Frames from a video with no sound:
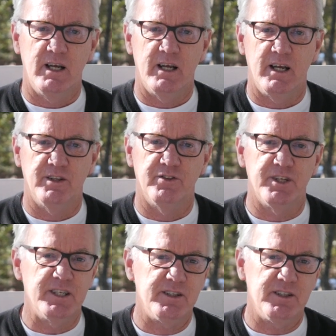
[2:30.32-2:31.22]
And
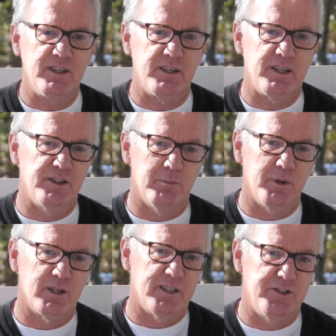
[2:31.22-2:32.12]
then in the
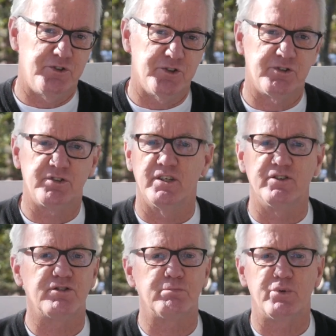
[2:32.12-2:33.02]
Middle Ages, they
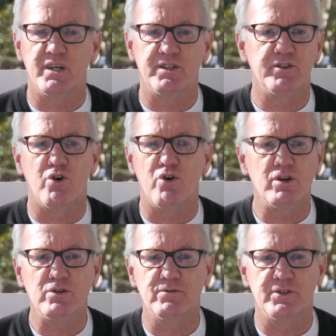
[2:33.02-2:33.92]
spread
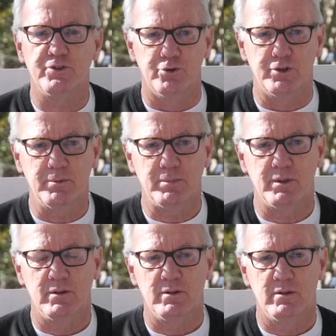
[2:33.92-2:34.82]
all over Europe.
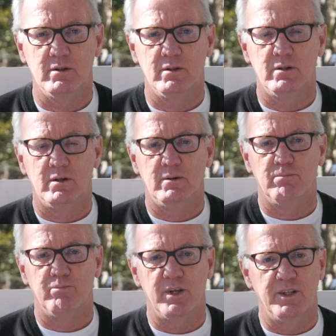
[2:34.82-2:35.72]

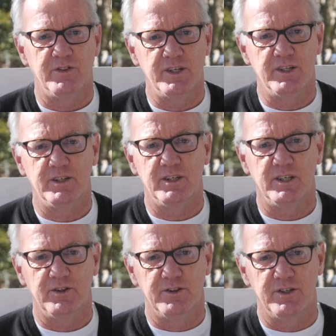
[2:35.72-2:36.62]
And then
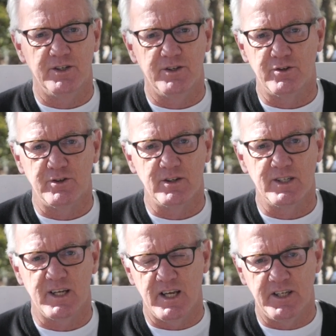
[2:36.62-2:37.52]
in the
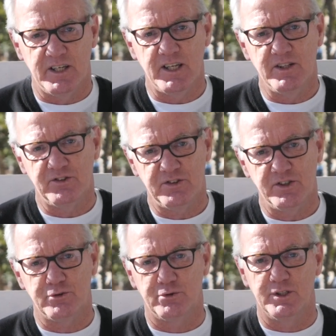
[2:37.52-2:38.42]
early 18th
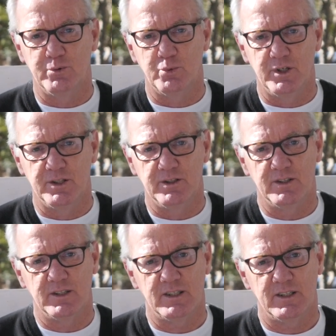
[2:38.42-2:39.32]
century,
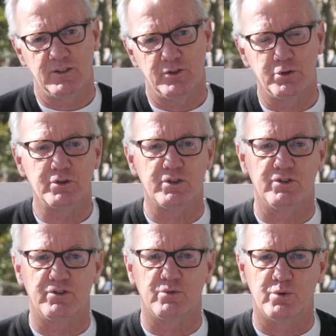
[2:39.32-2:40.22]
when
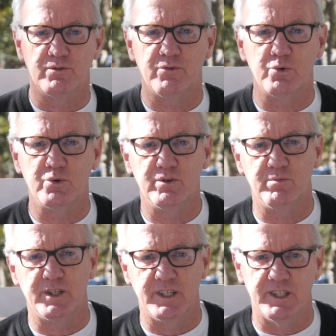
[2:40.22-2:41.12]
churches were
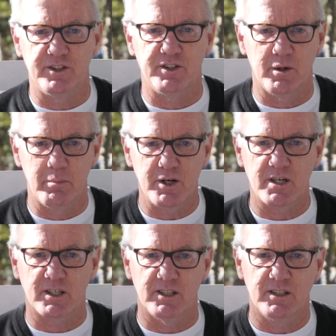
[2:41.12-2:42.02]
formed in
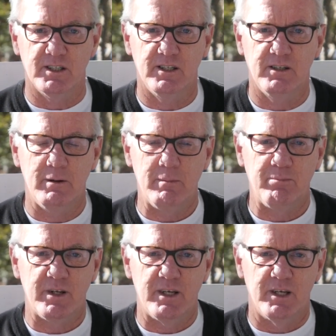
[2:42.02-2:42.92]
America,
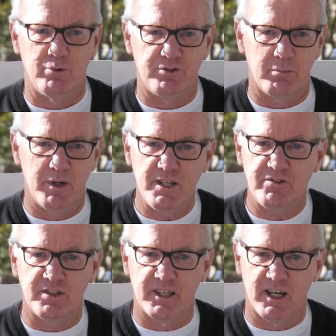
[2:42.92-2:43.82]
it was
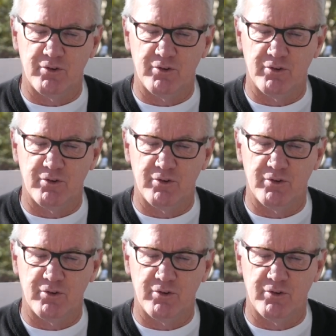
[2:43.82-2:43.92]
amazing how